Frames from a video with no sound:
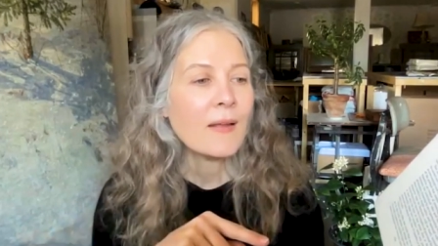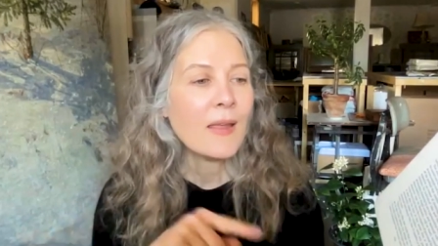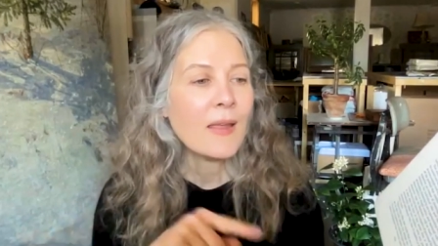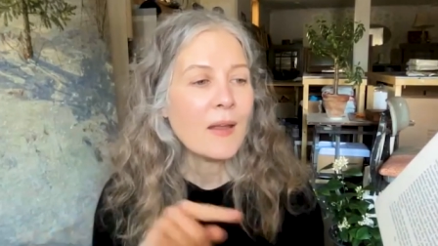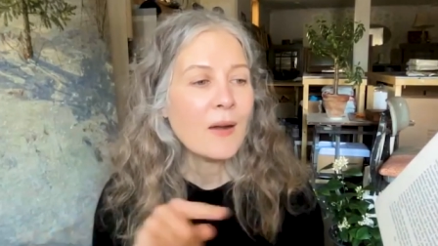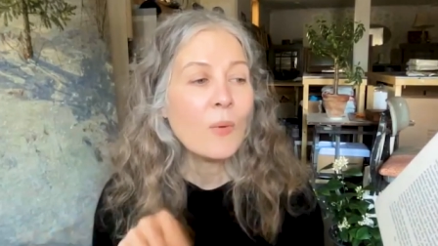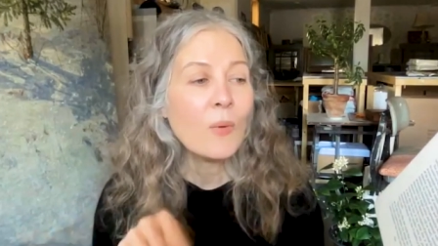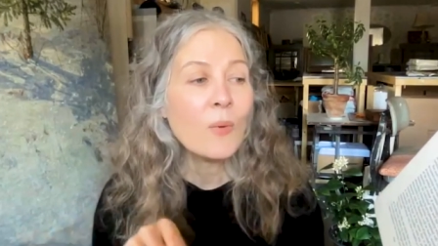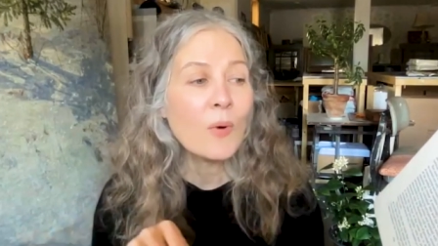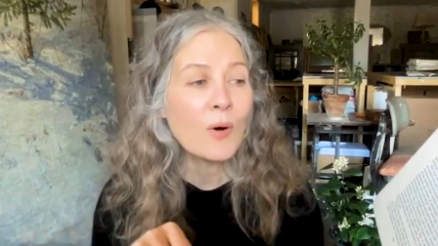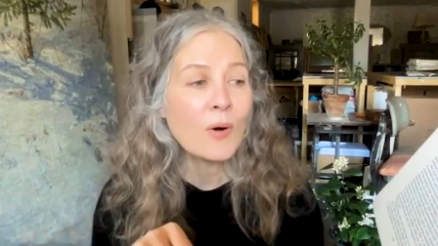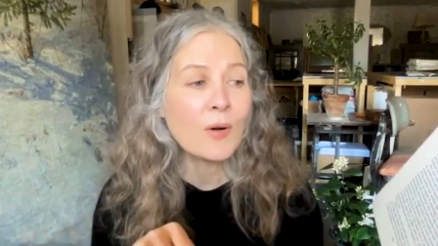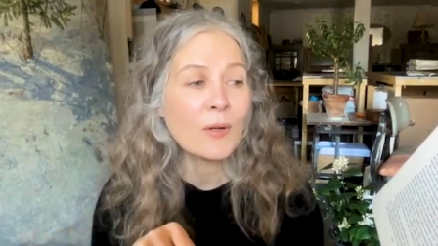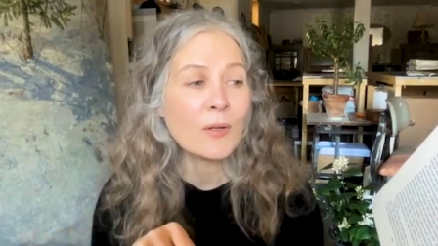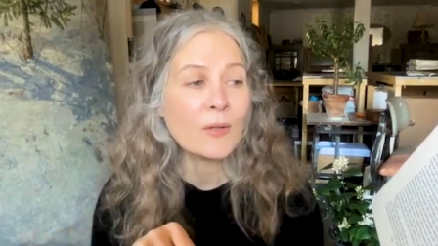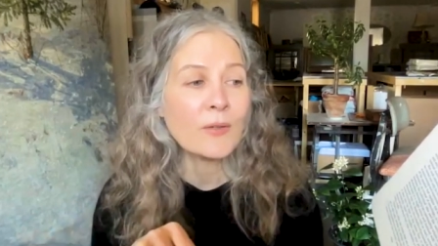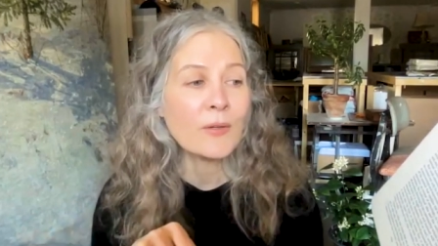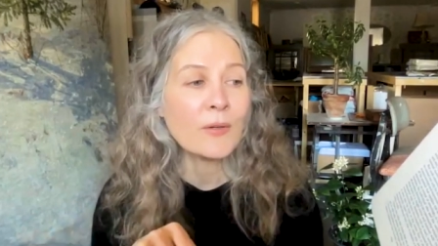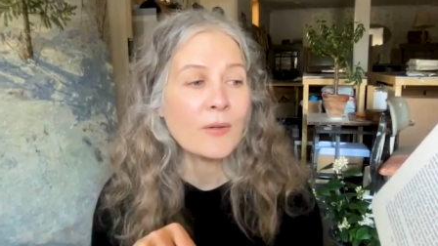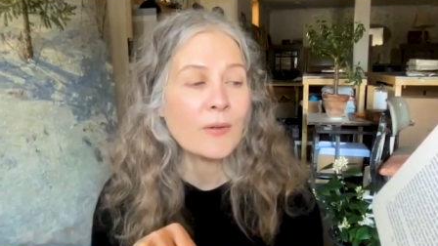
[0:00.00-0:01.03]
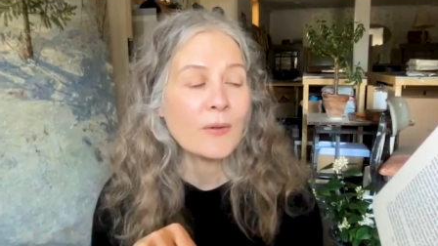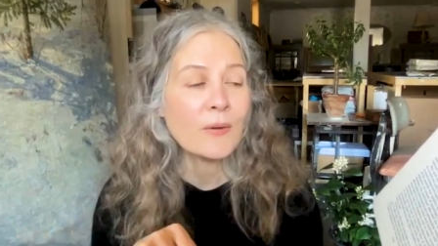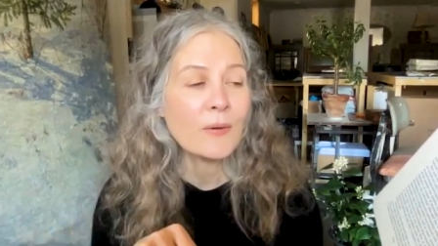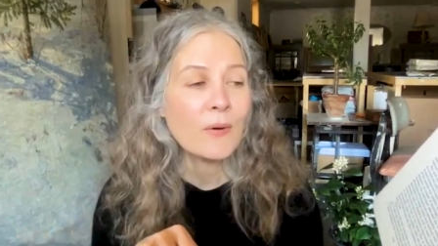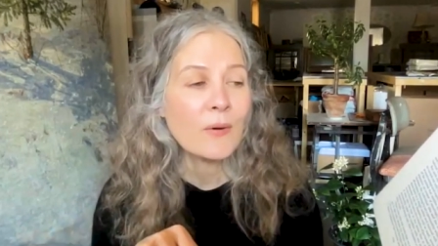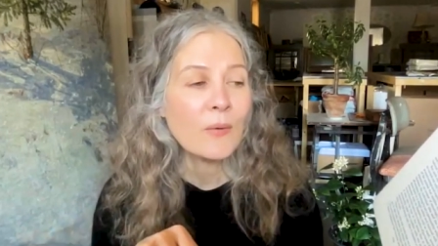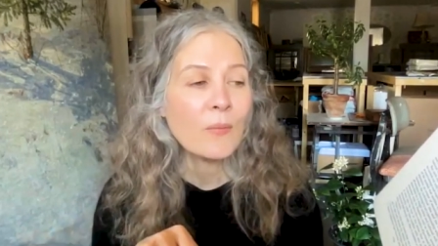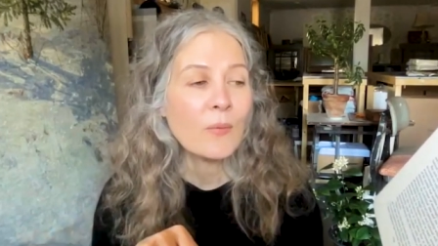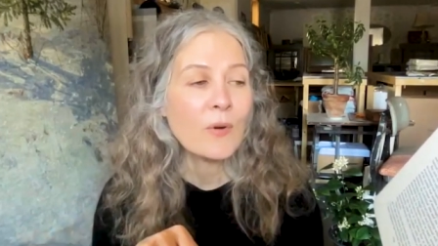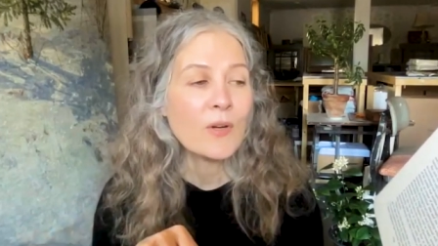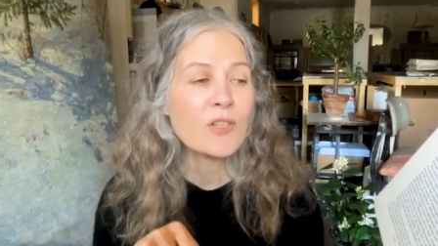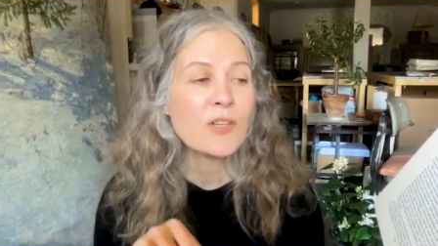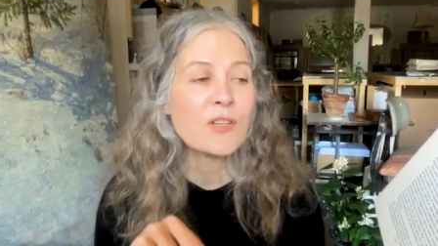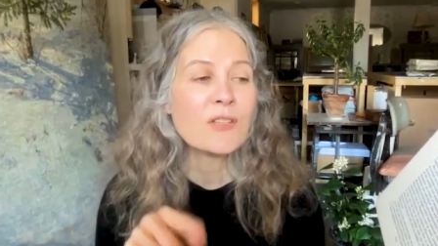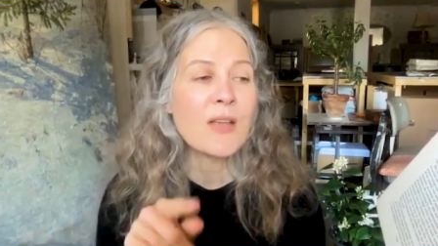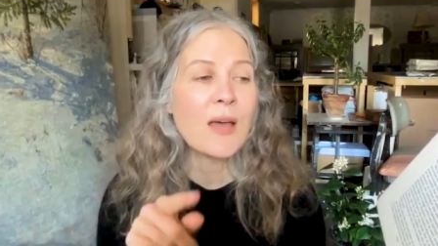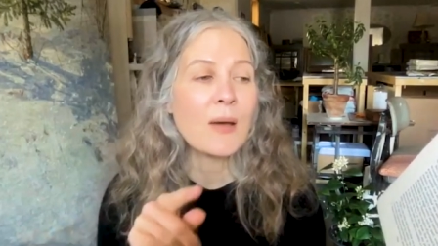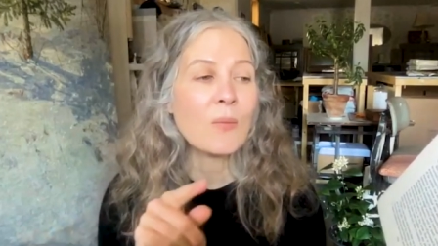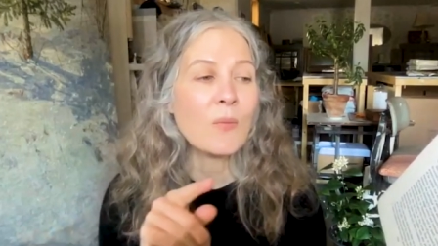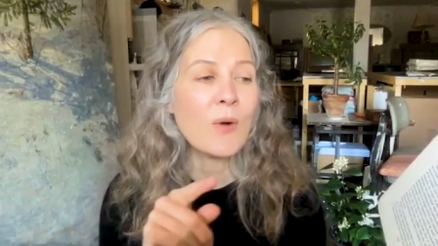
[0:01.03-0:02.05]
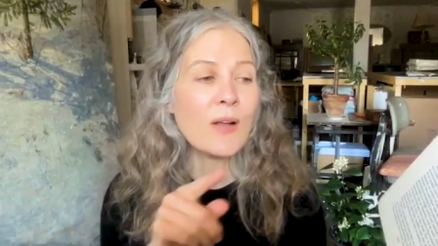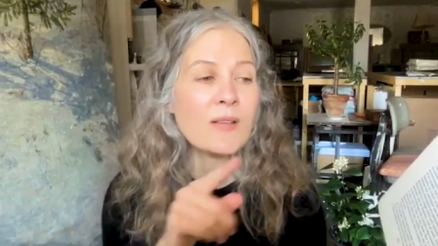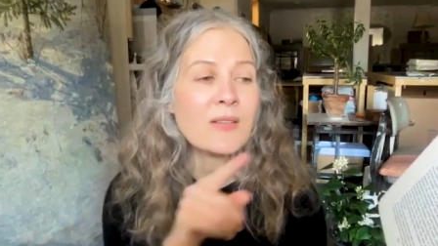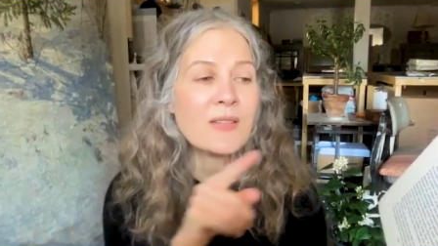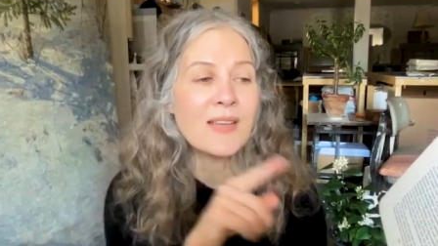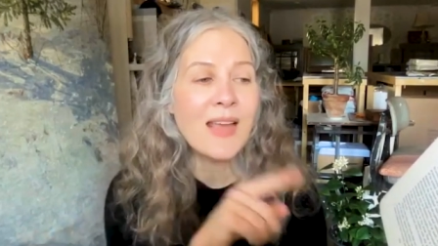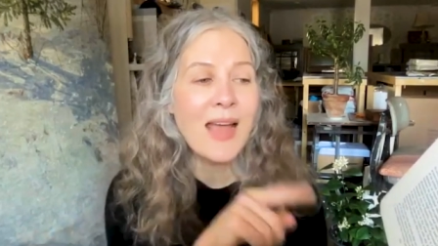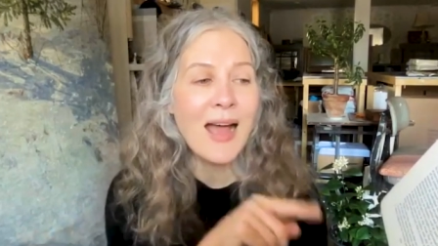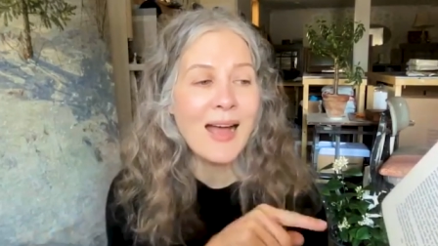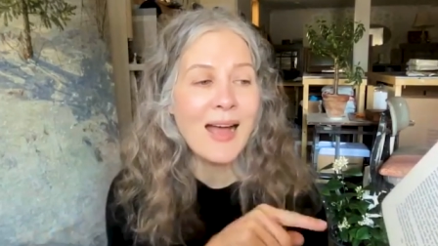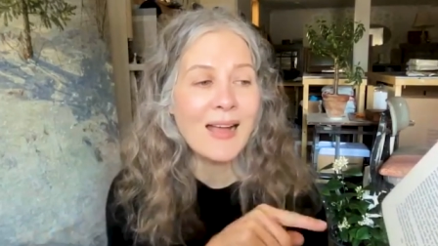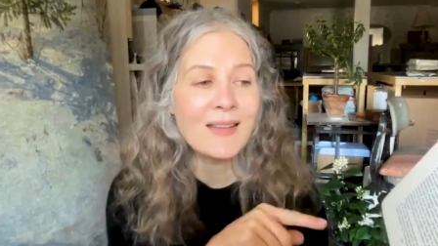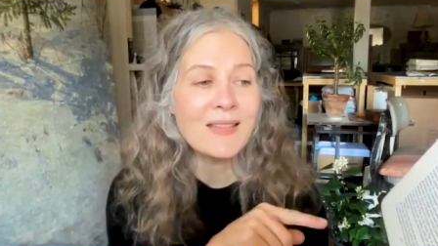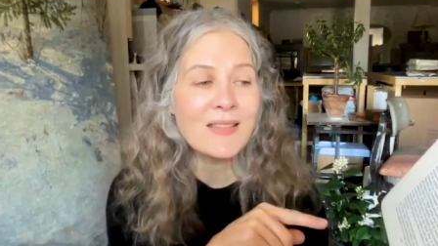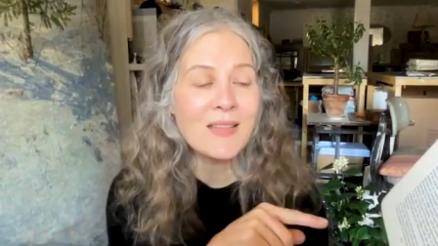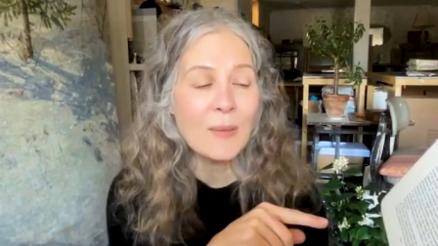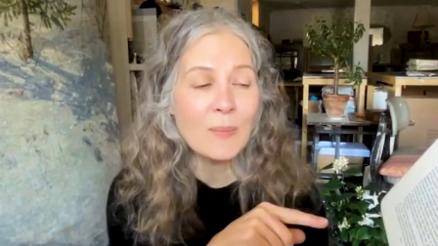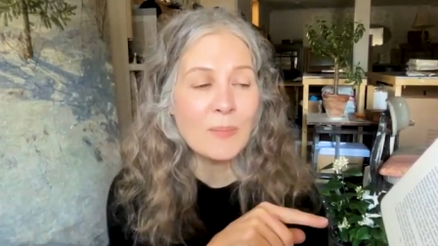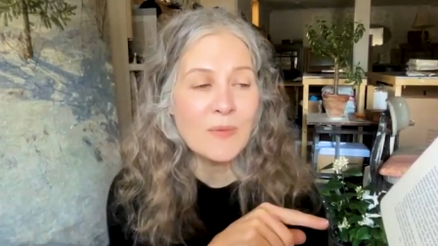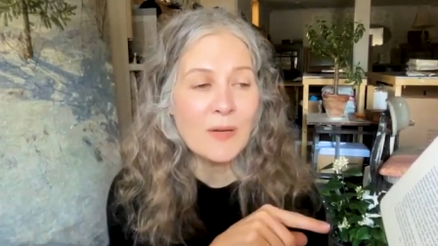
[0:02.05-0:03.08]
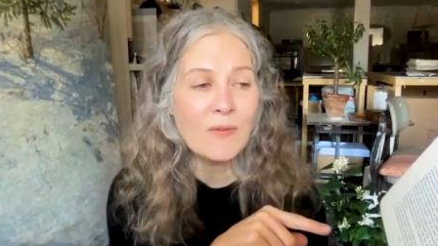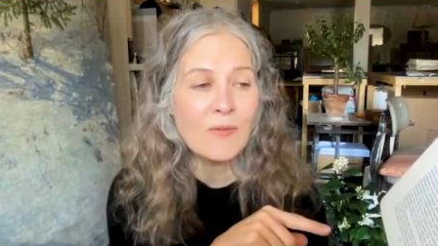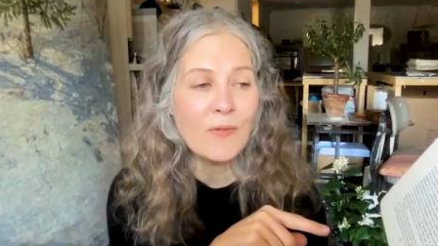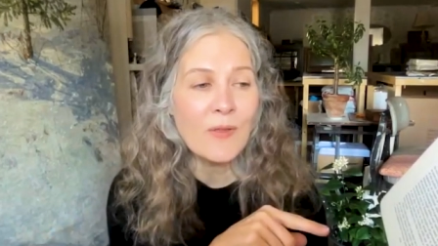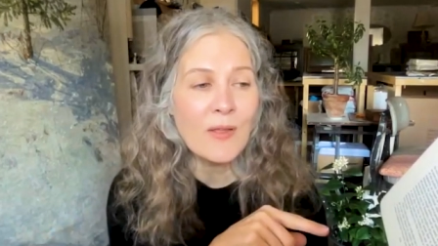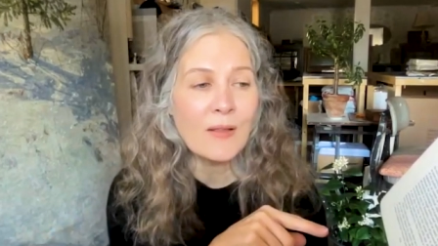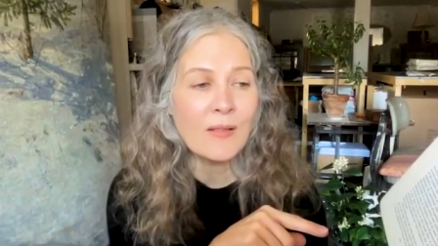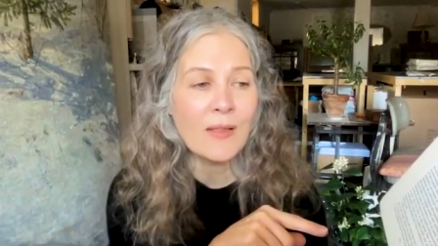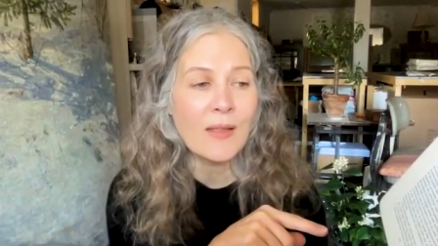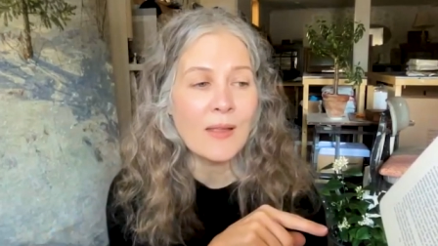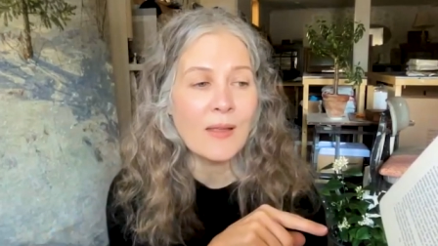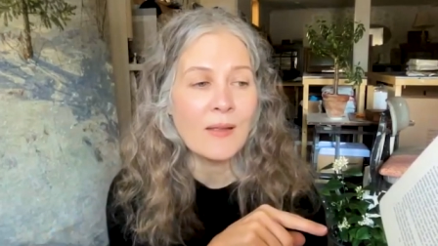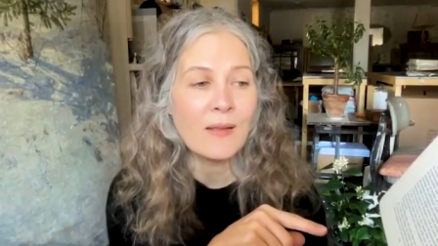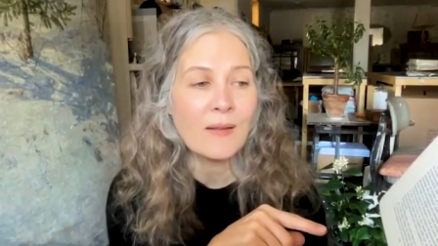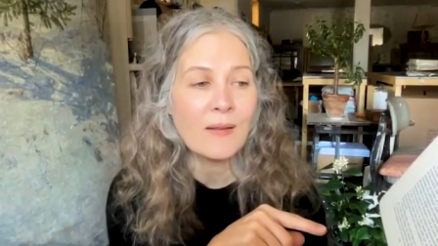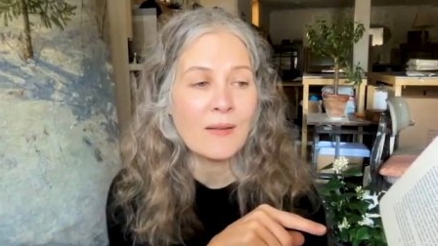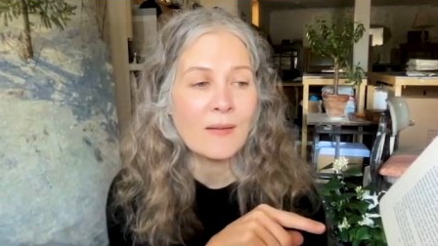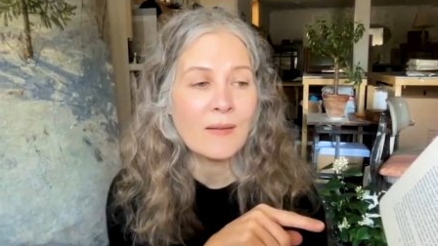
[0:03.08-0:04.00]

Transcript: in a world which is at once concept and feeling,